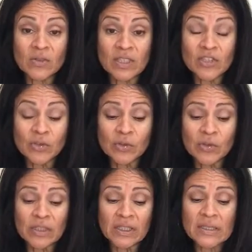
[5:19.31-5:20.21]
You need your
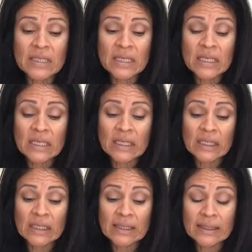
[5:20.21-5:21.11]
greens,
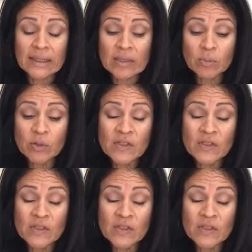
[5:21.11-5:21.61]
and